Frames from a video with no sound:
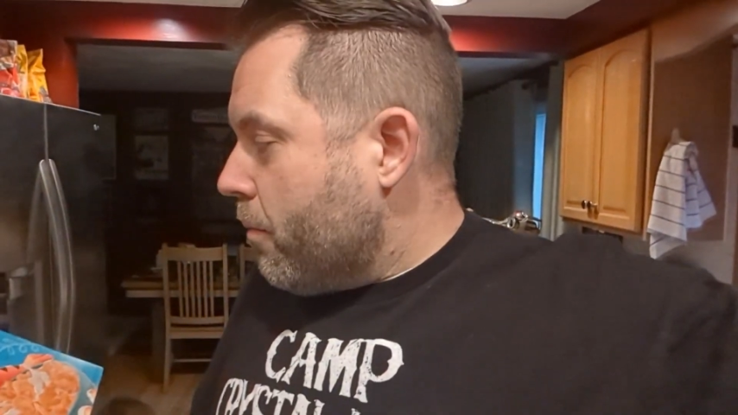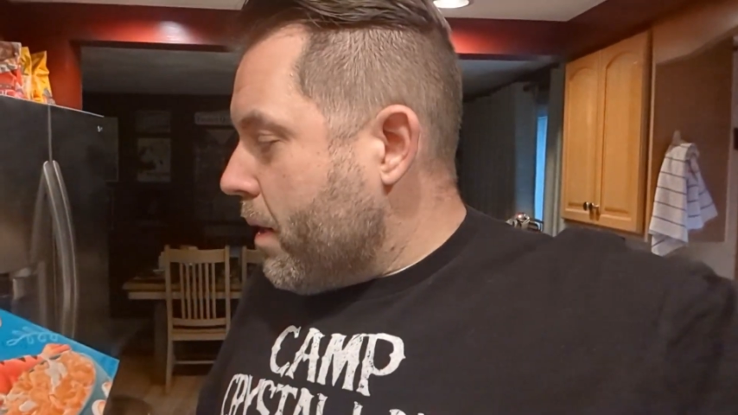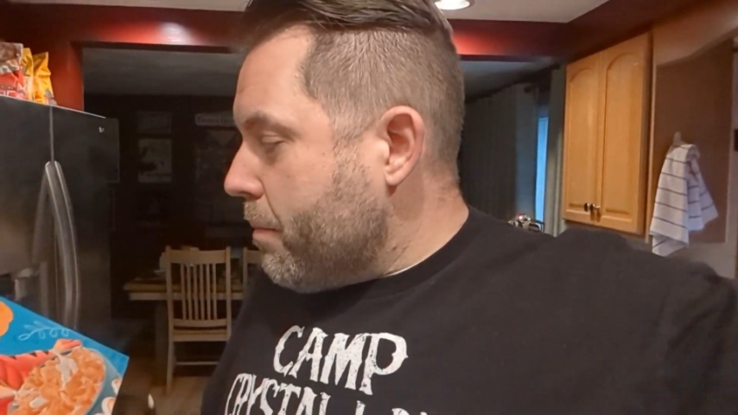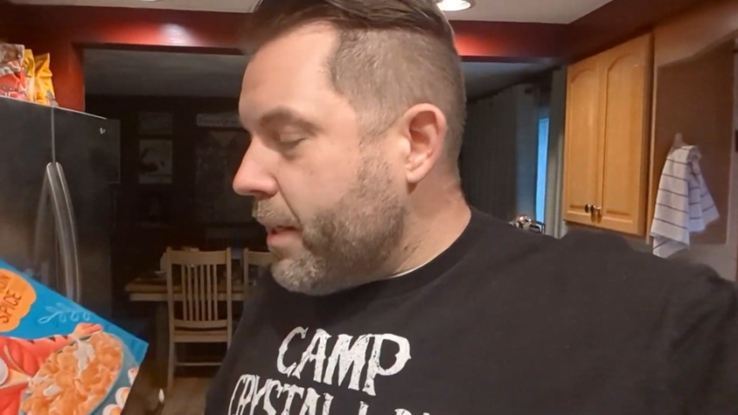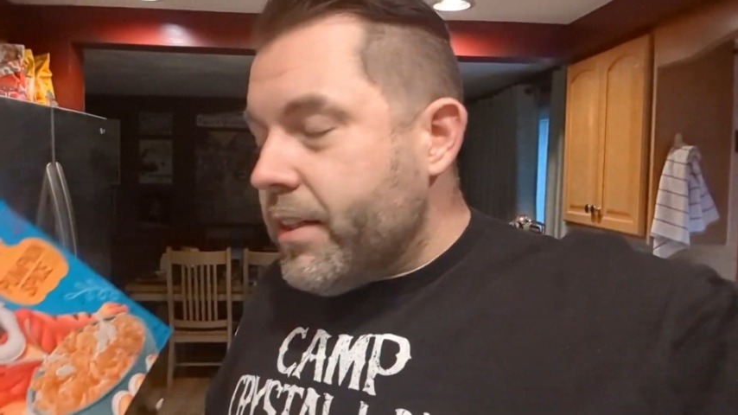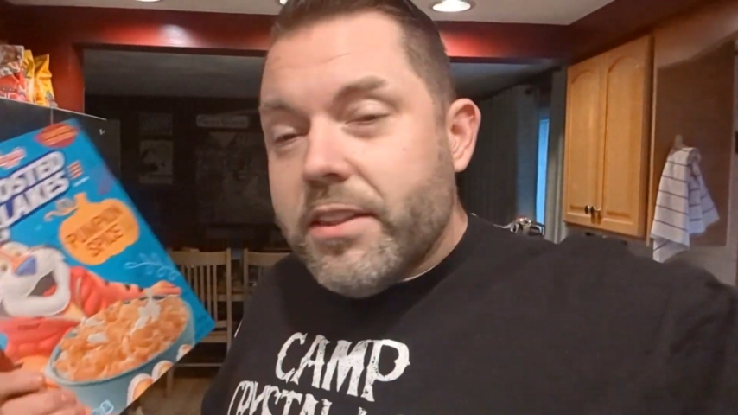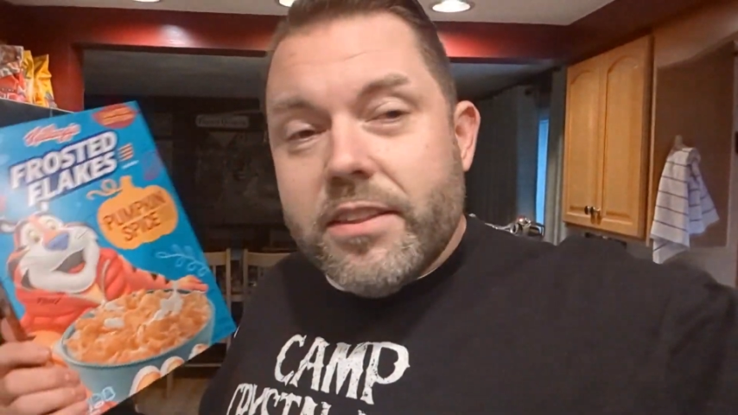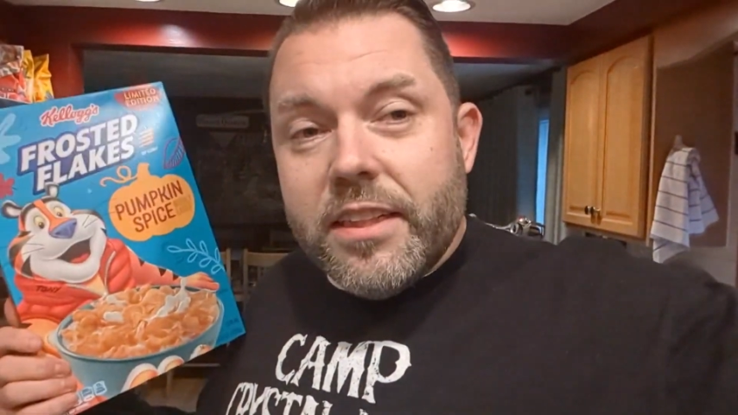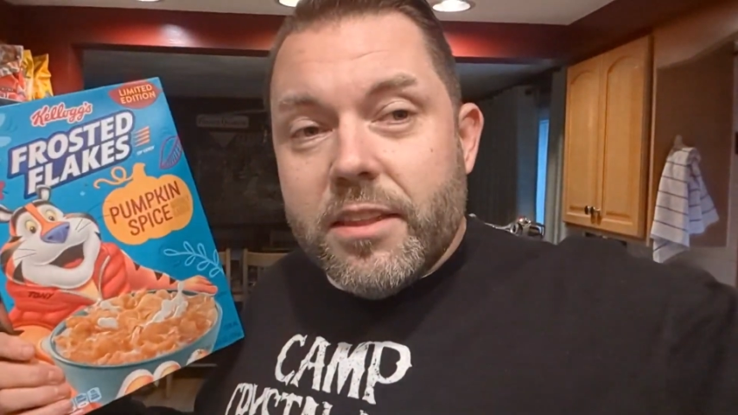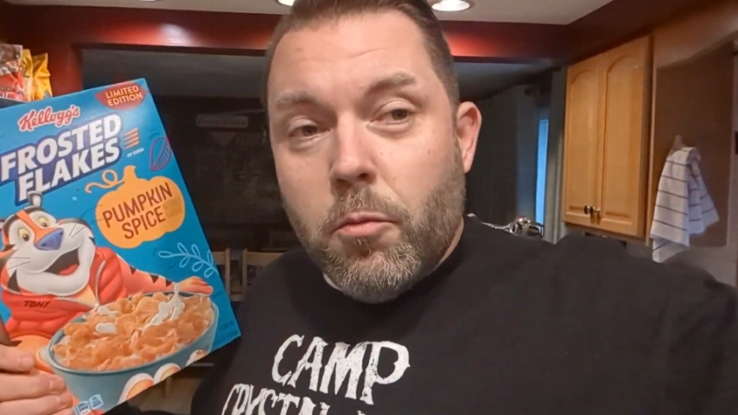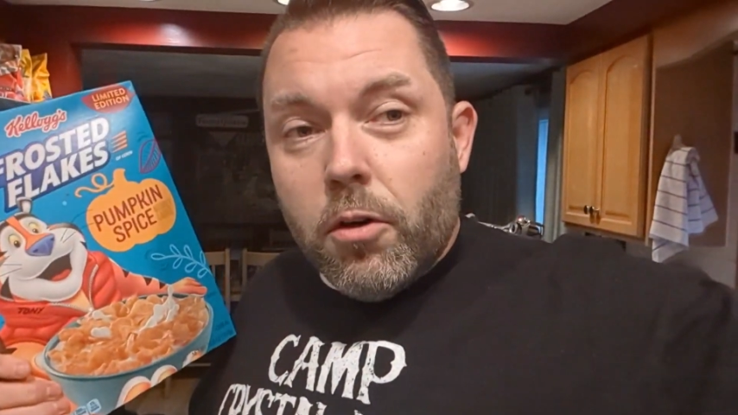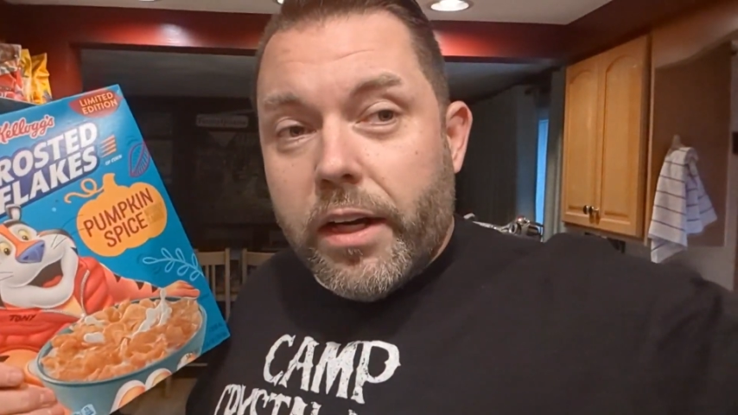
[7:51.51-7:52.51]
Maybe he just
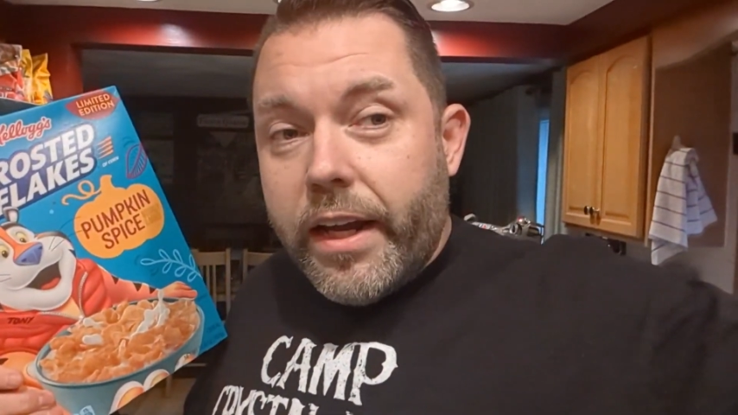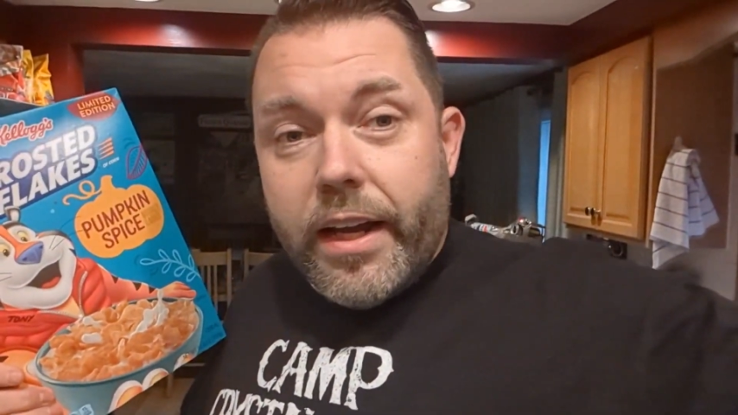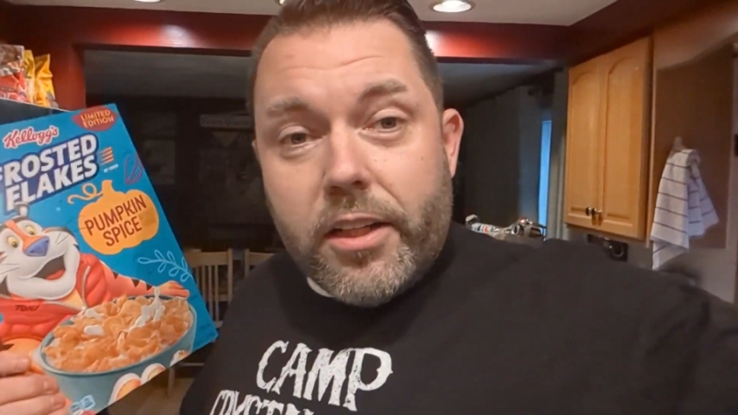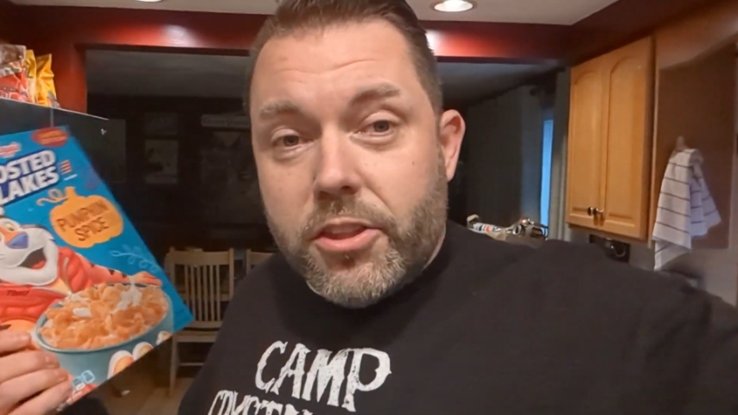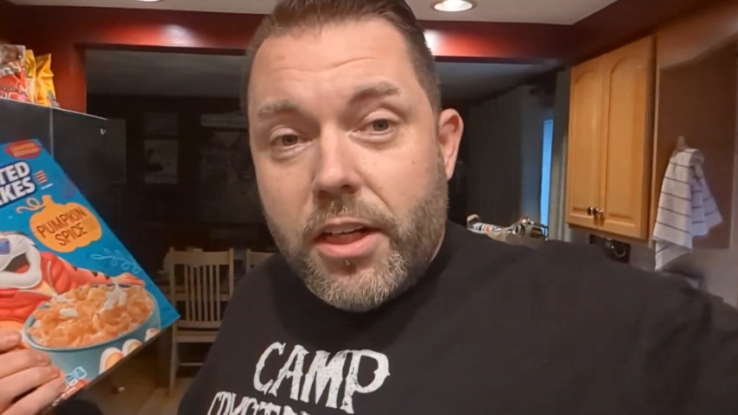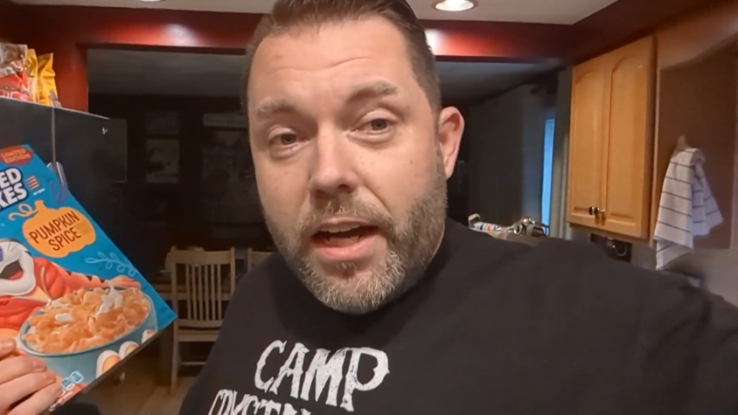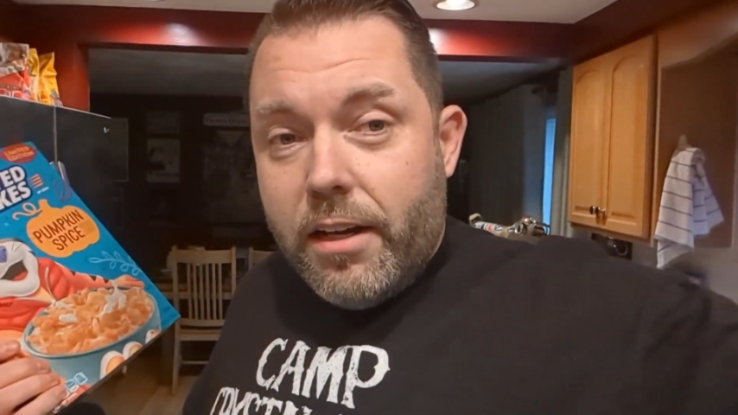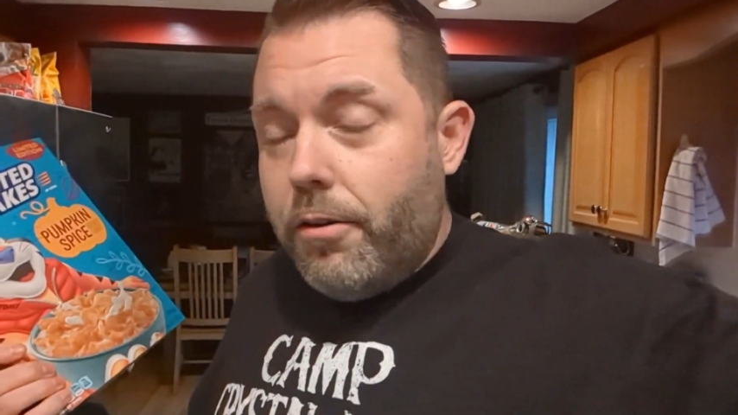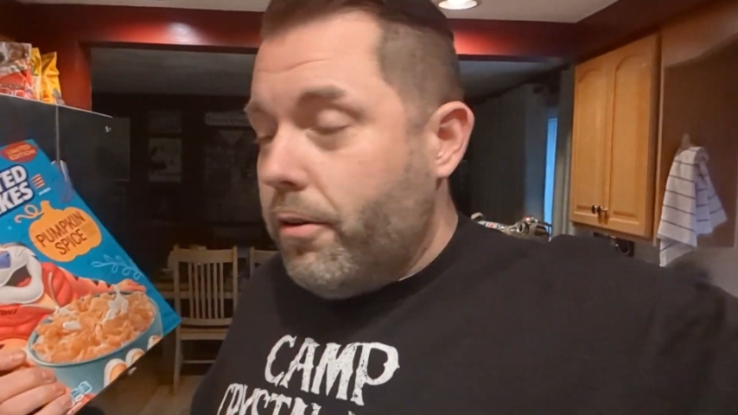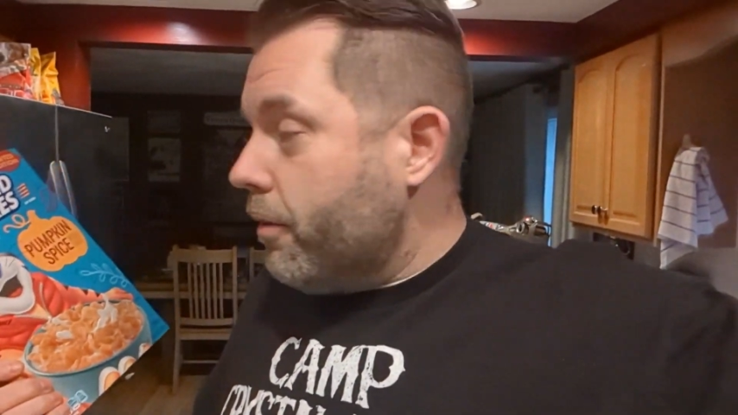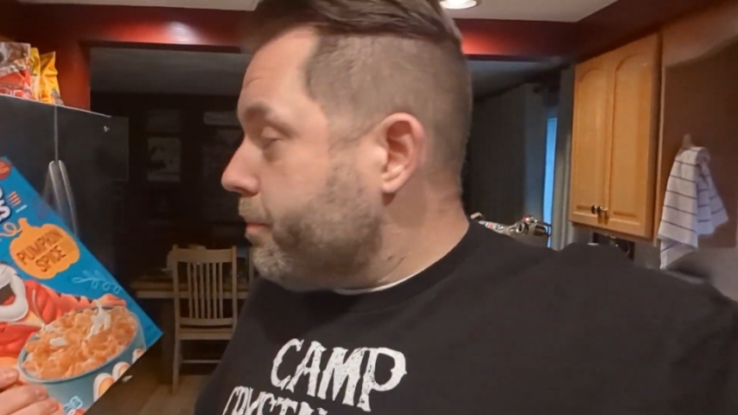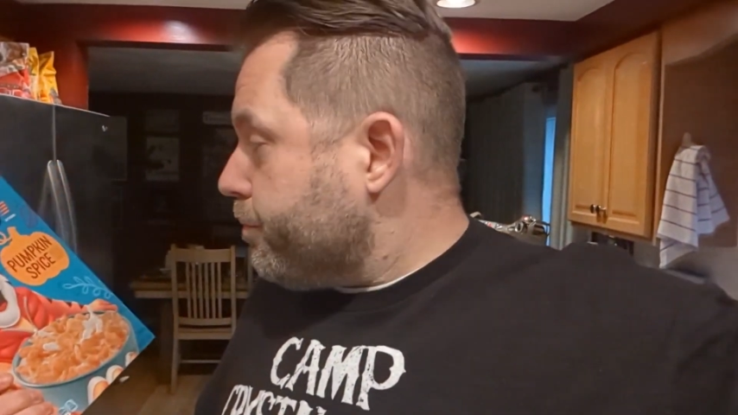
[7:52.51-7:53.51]
needs more cash. I
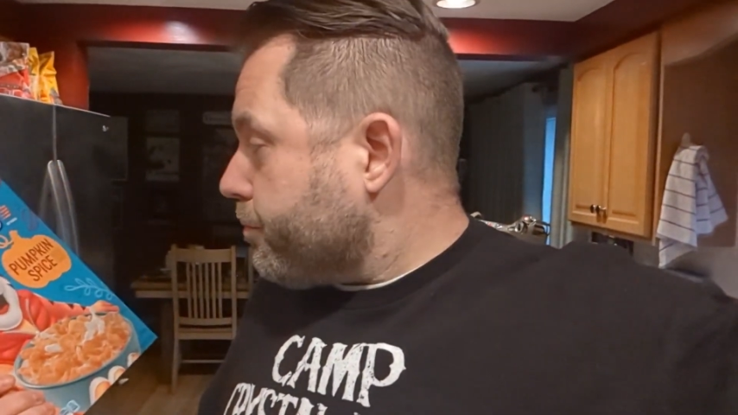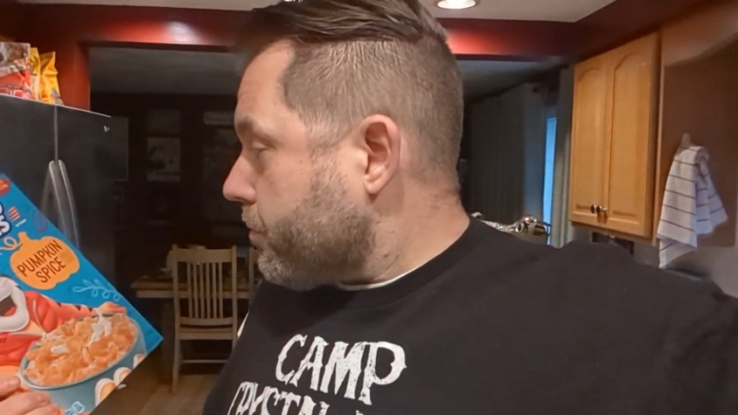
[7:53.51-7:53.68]
don't know.